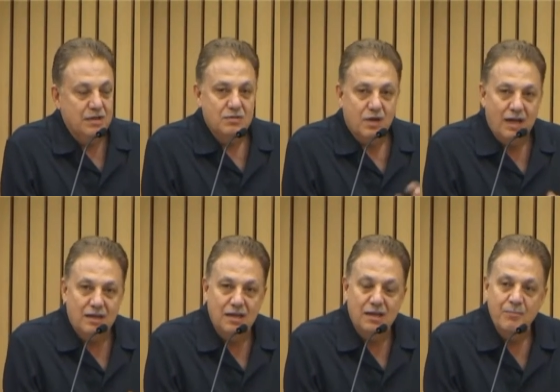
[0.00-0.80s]
So I
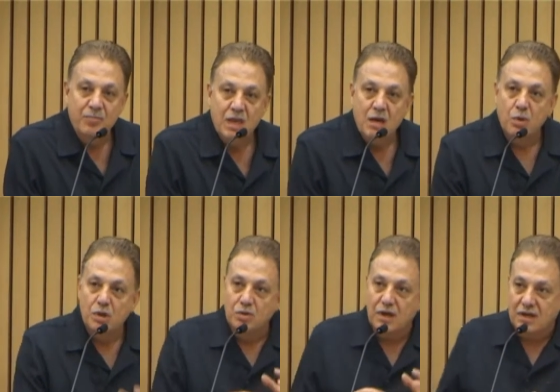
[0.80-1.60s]
think we
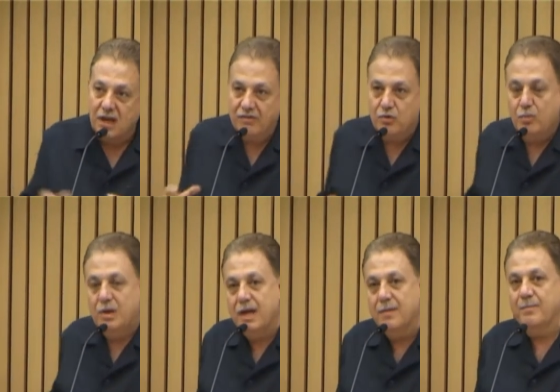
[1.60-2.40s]
do not have to
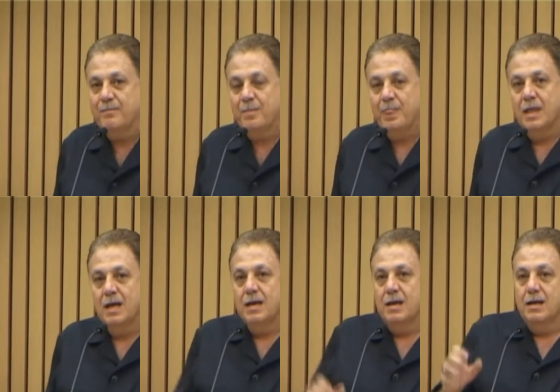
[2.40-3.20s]
blame
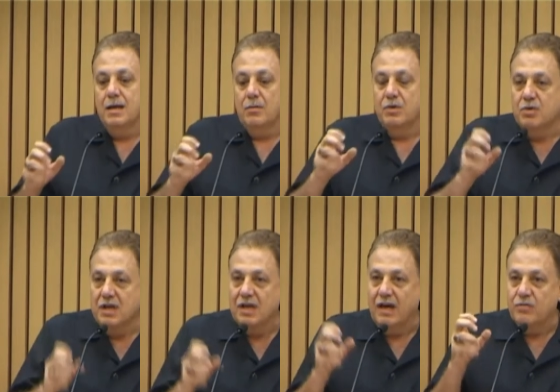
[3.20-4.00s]
we do not
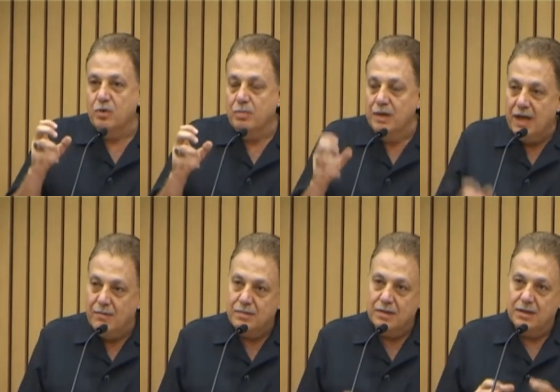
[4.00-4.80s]
have to
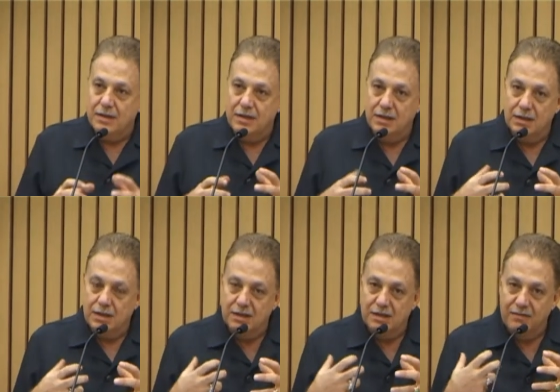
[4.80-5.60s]
blame the uh,
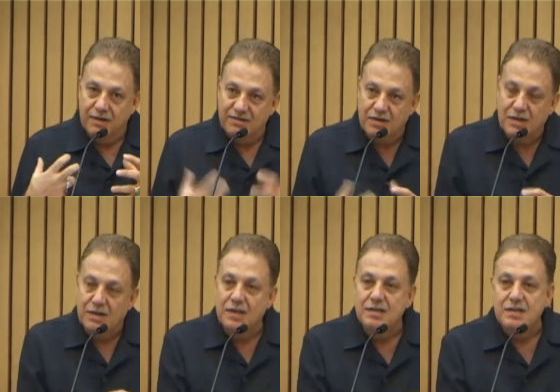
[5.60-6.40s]
the veteran
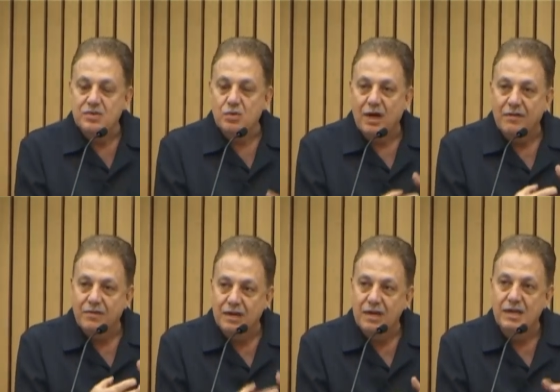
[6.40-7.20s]
leaders who have
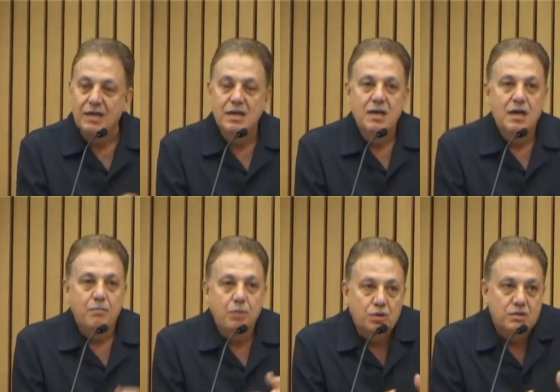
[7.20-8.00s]
really
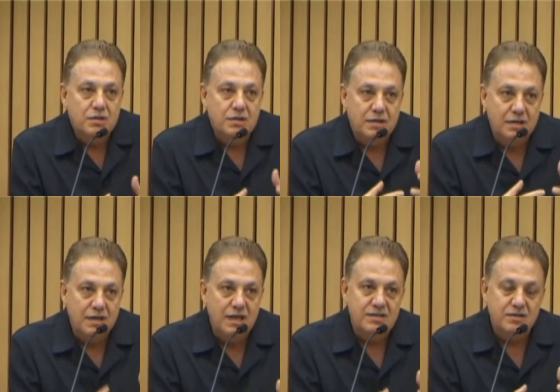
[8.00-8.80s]
put the
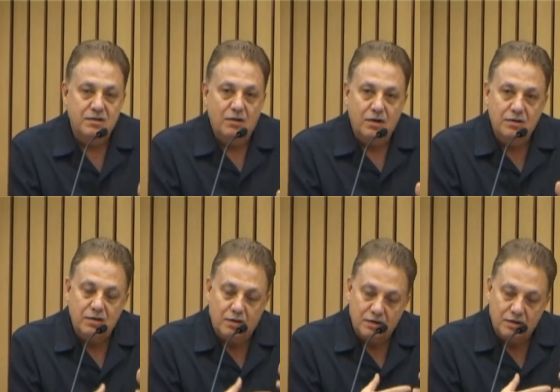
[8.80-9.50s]
things on, on the on